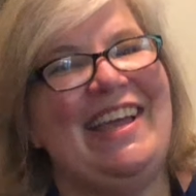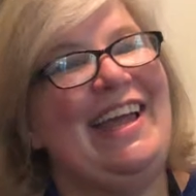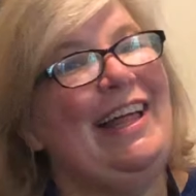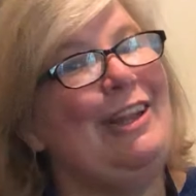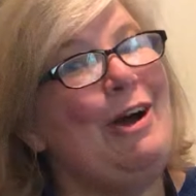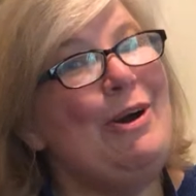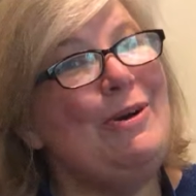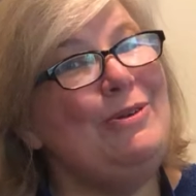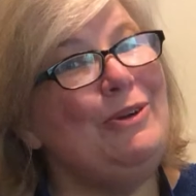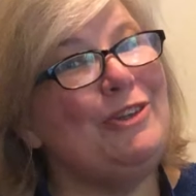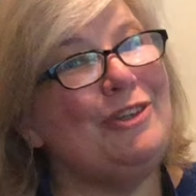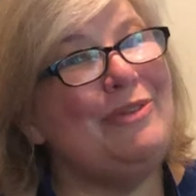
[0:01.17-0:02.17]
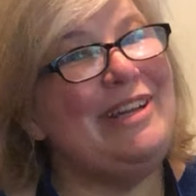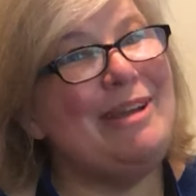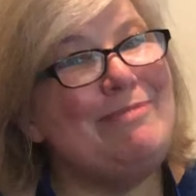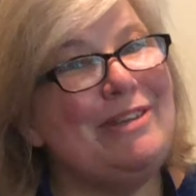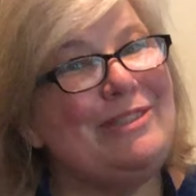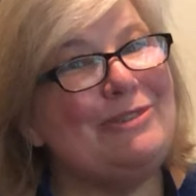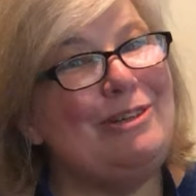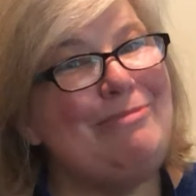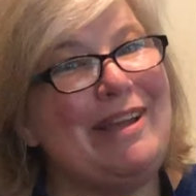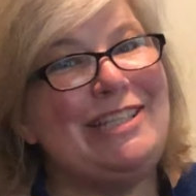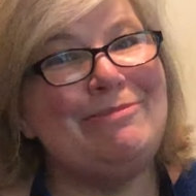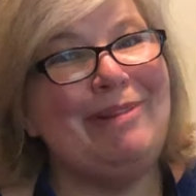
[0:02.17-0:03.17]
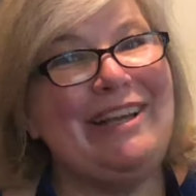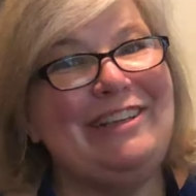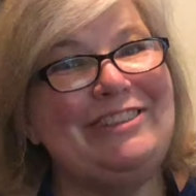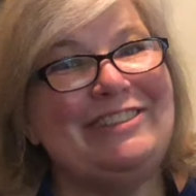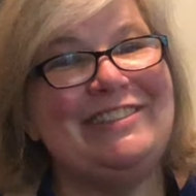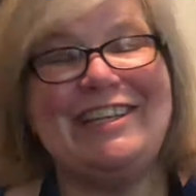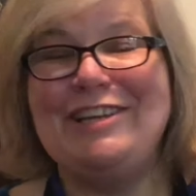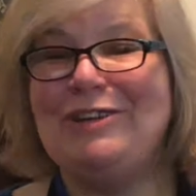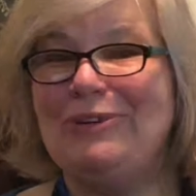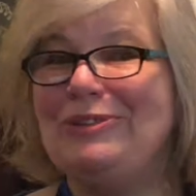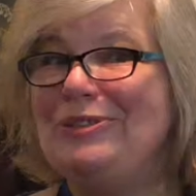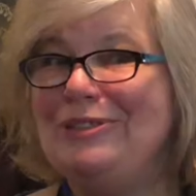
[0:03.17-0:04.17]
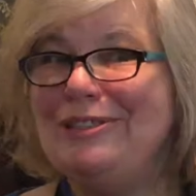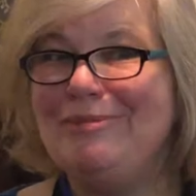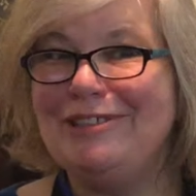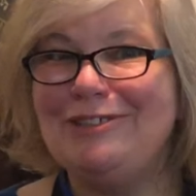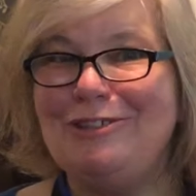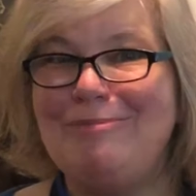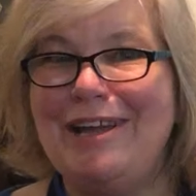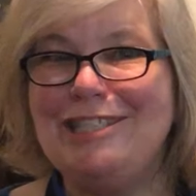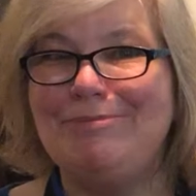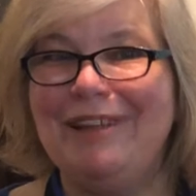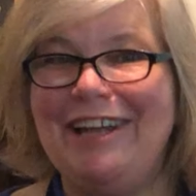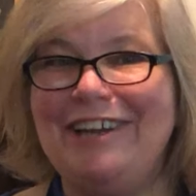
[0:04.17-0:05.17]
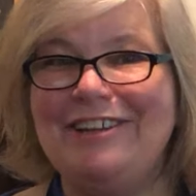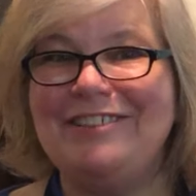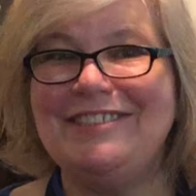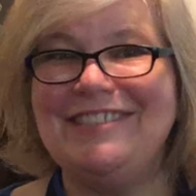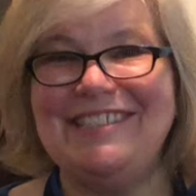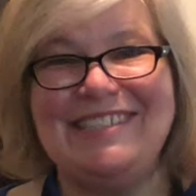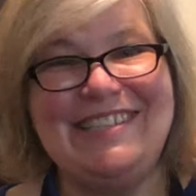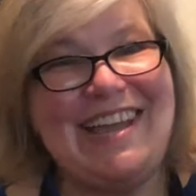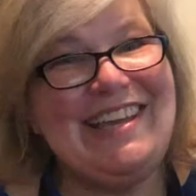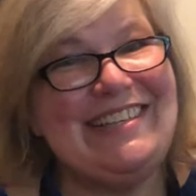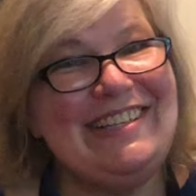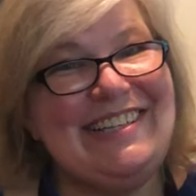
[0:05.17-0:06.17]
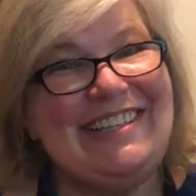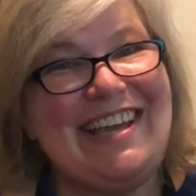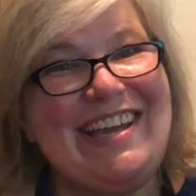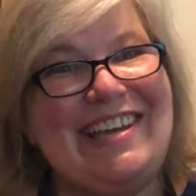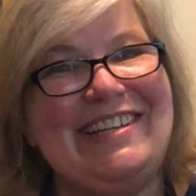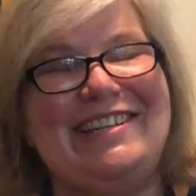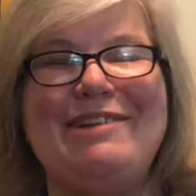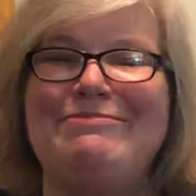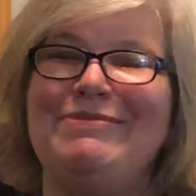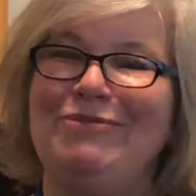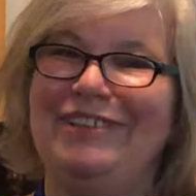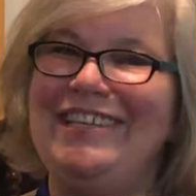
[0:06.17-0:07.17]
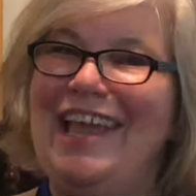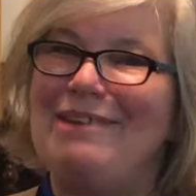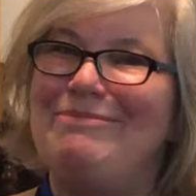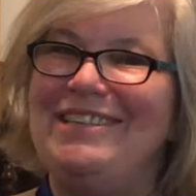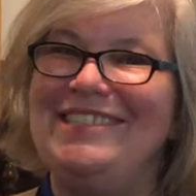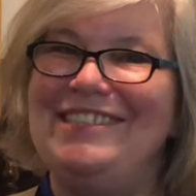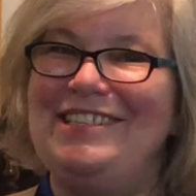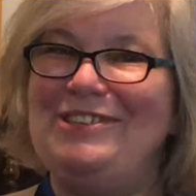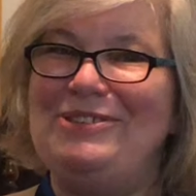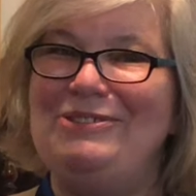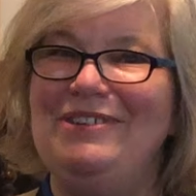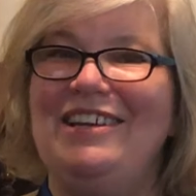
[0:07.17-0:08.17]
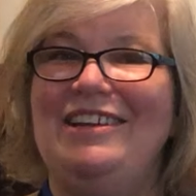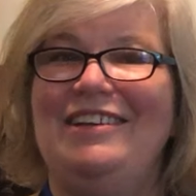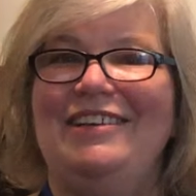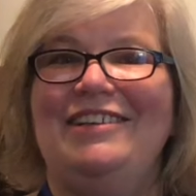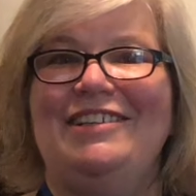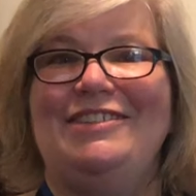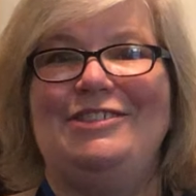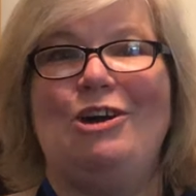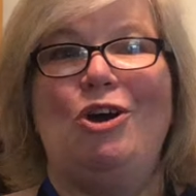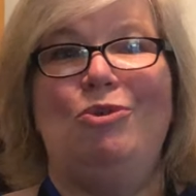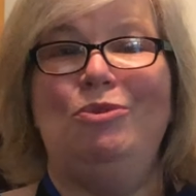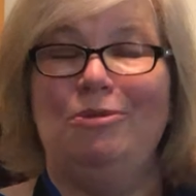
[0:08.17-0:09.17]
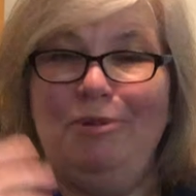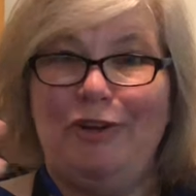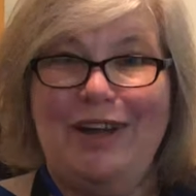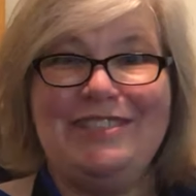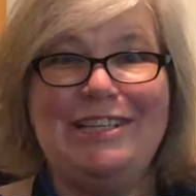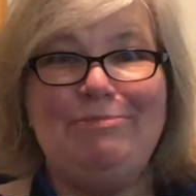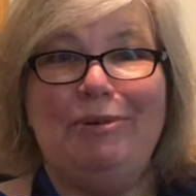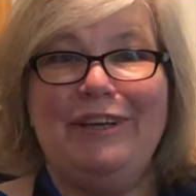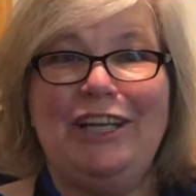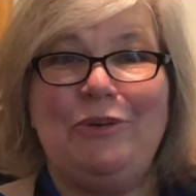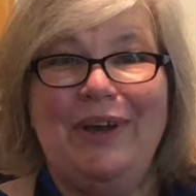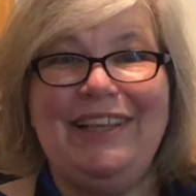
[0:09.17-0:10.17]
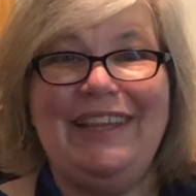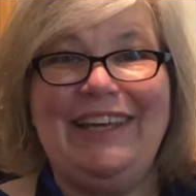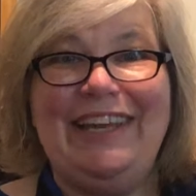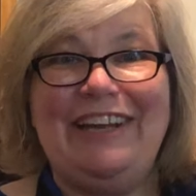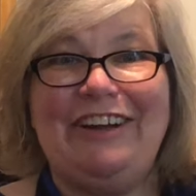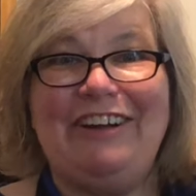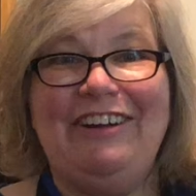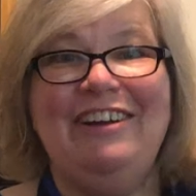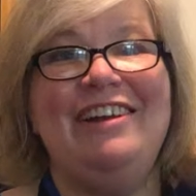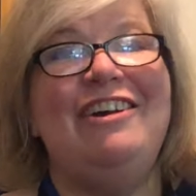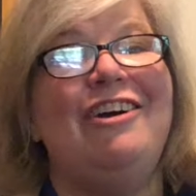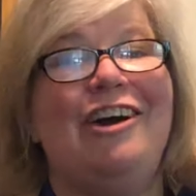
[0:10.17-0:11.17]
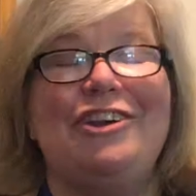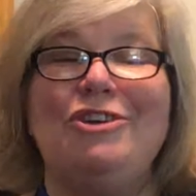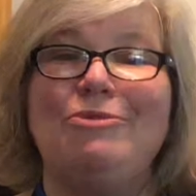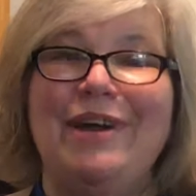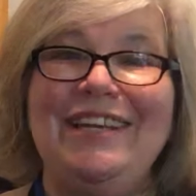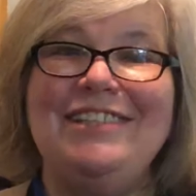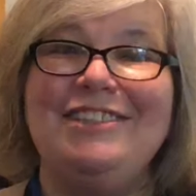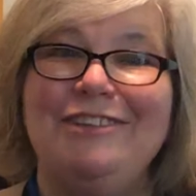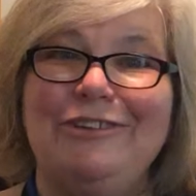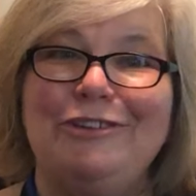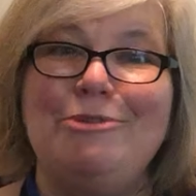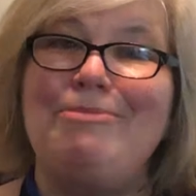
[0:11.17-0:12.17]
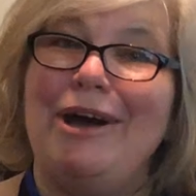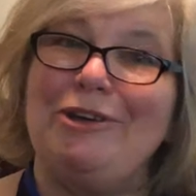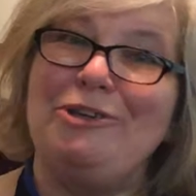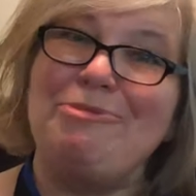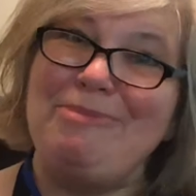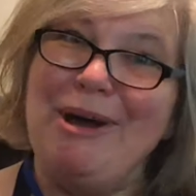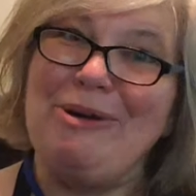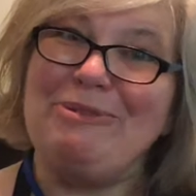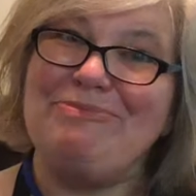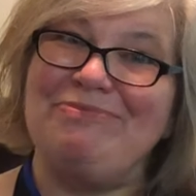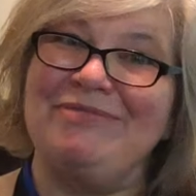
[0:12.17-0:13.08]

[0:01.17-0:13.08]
Hello, North Gwinnett Middle School bass players and Cruz Middle School bass players. This is Anna again, and I'm really happy to see you. So we're progressing pretty quickly here. Are you ready to learn about your bow?